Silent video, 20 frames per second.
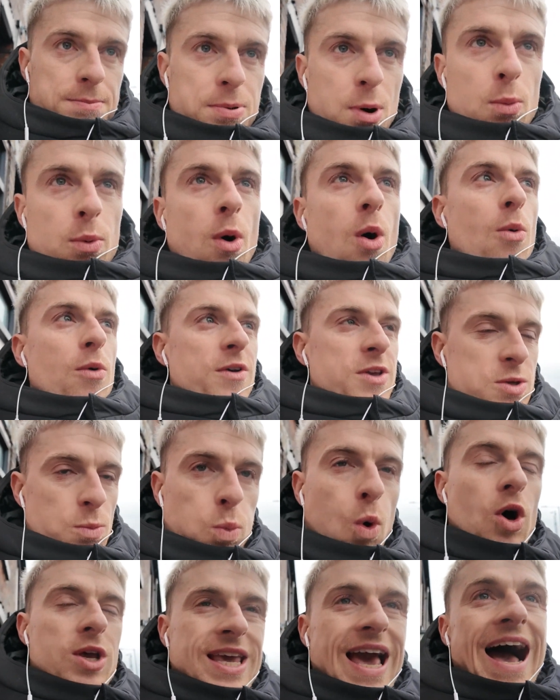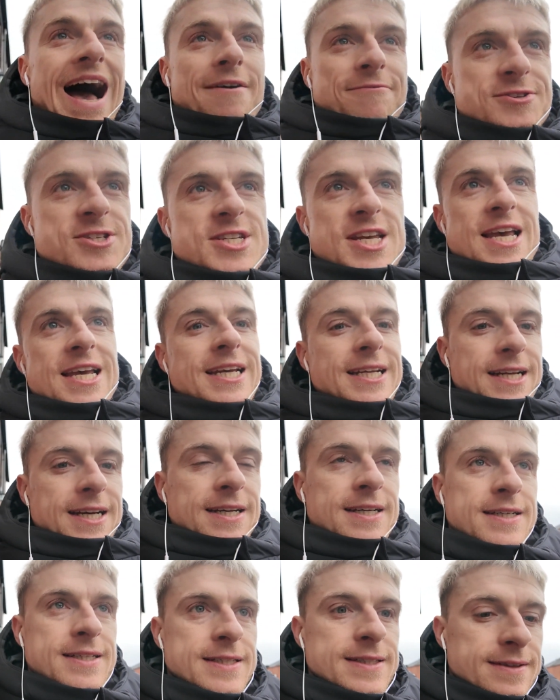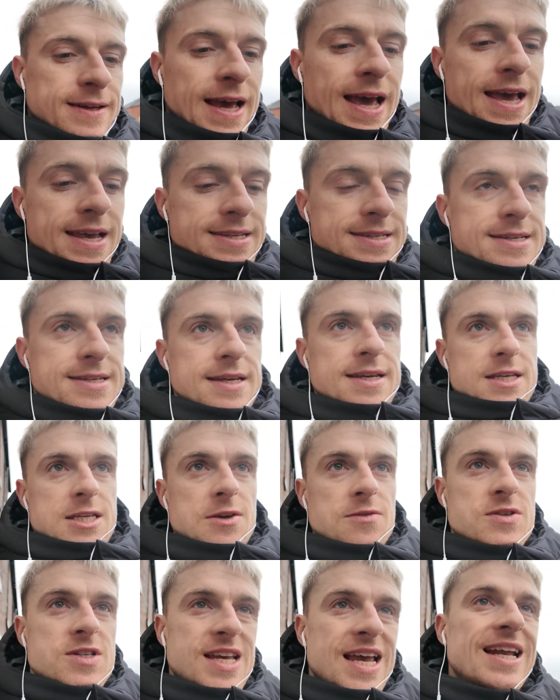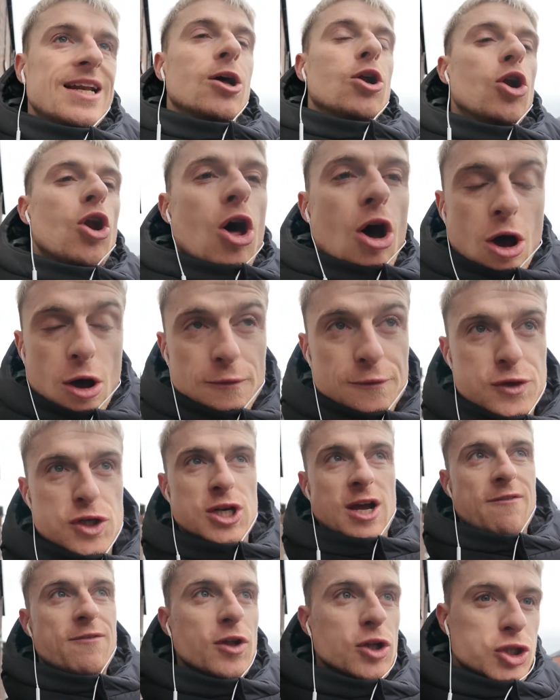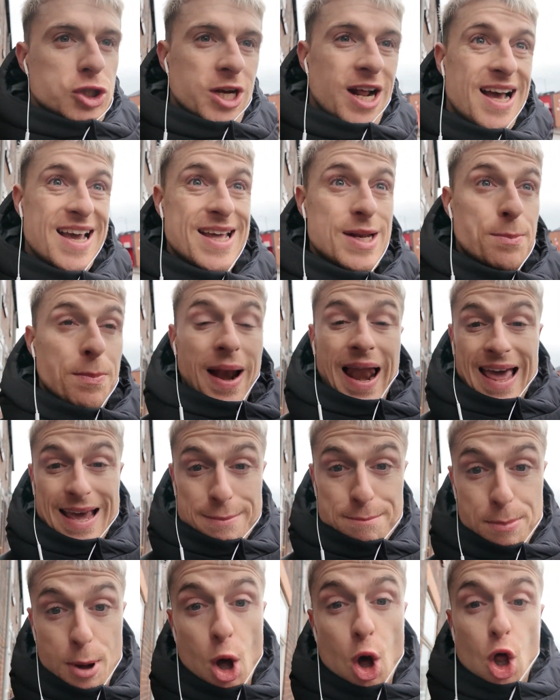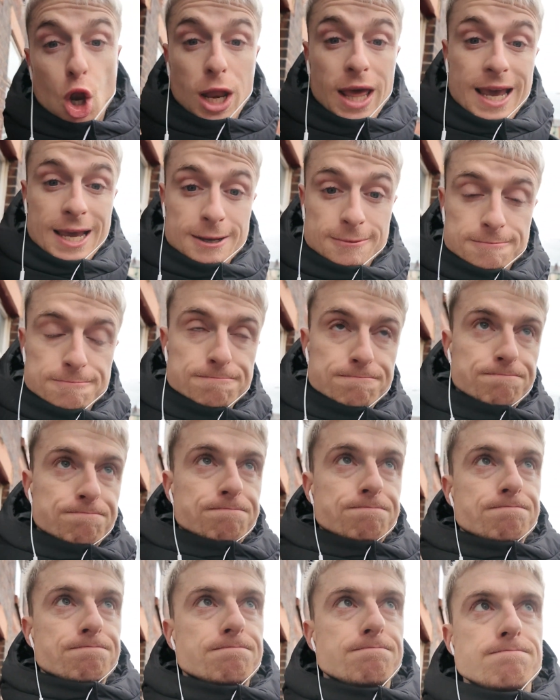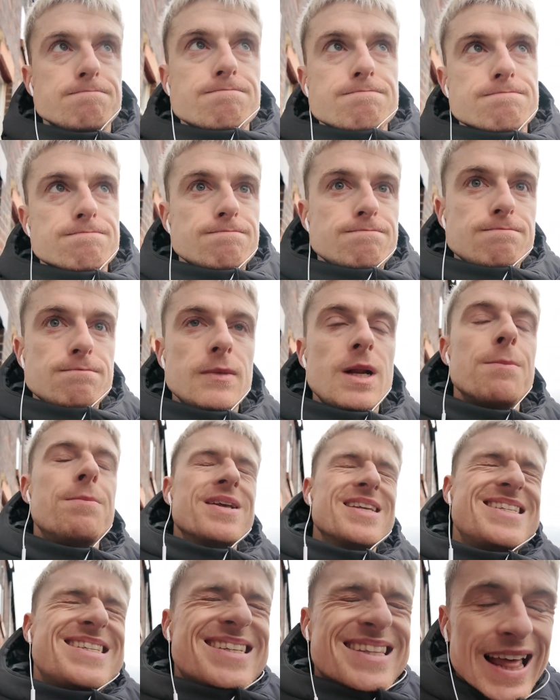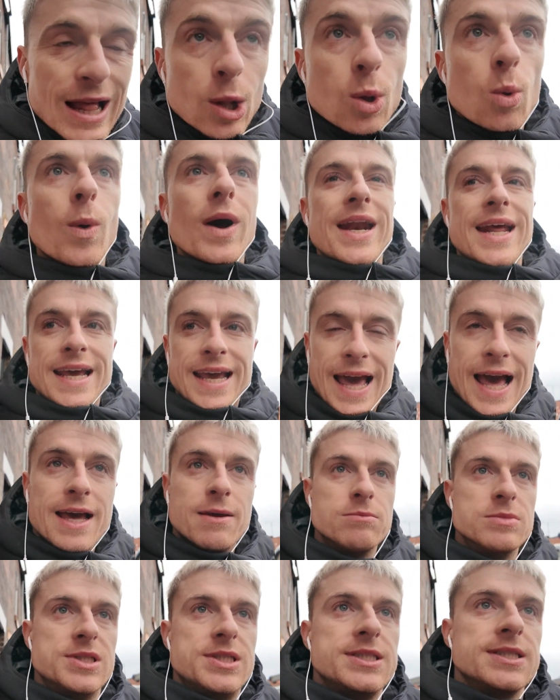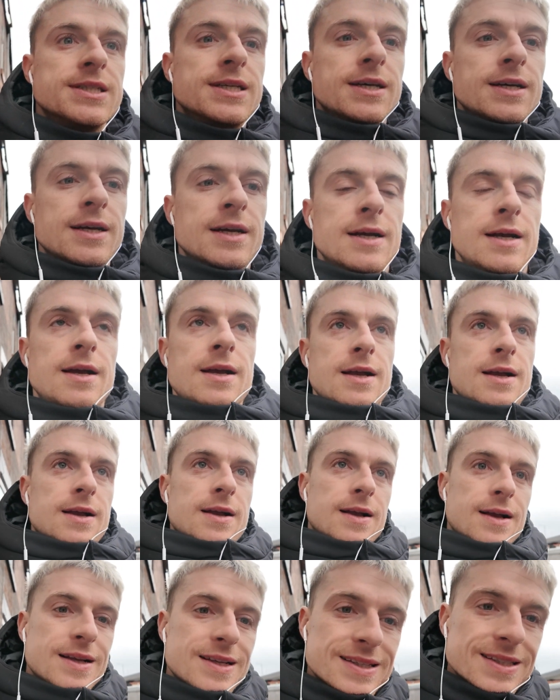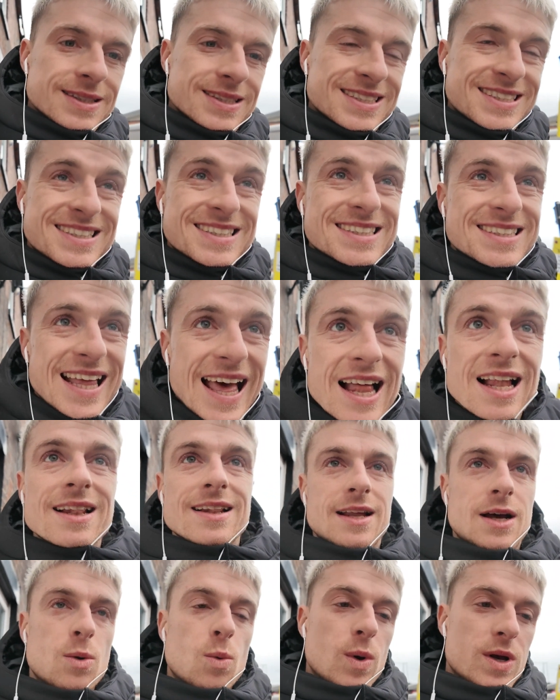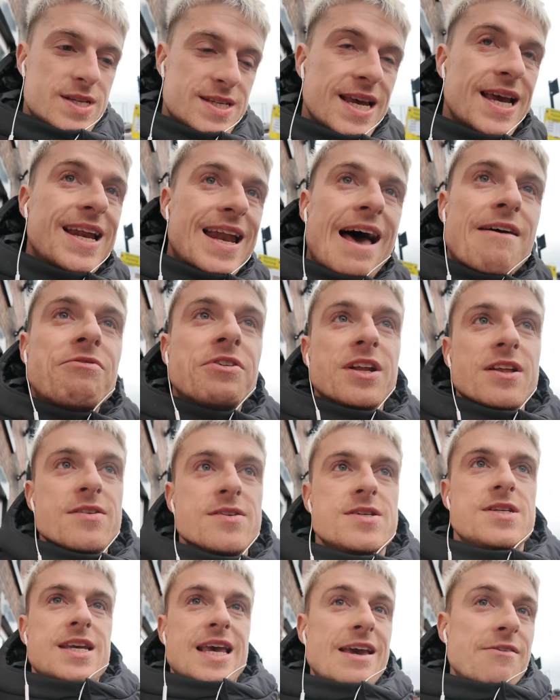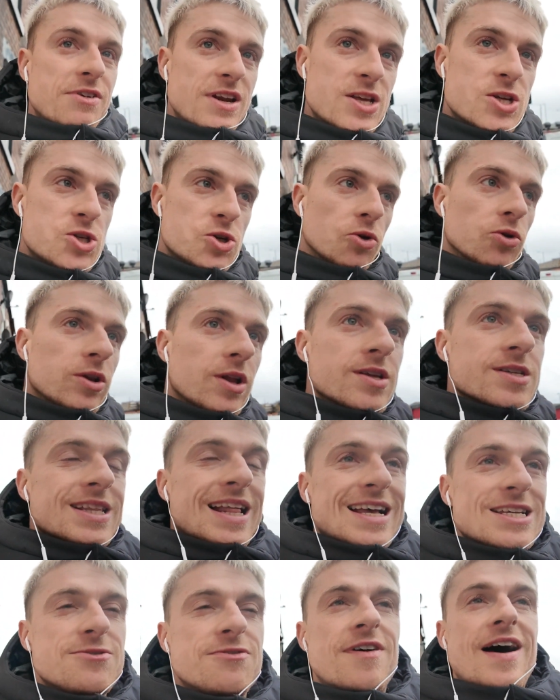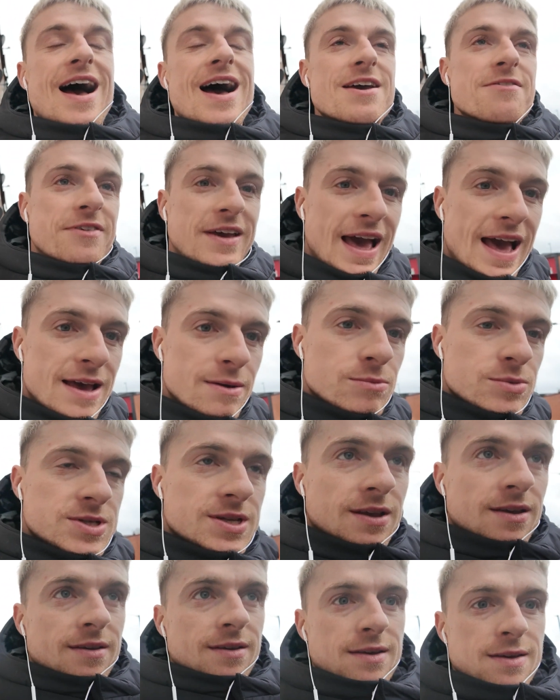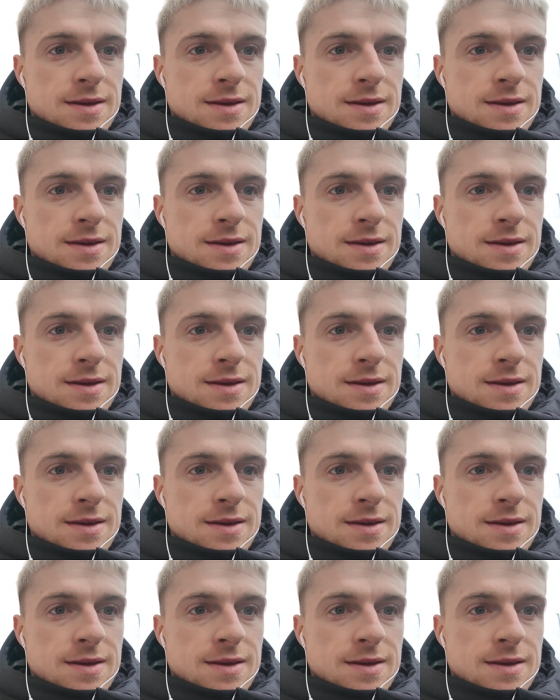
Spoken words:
But what you have seen is you've seen a lot of Sheffield United playing poorly, but still winning games. Still, we're seeing evidence, even in Sunderland's last 5 games,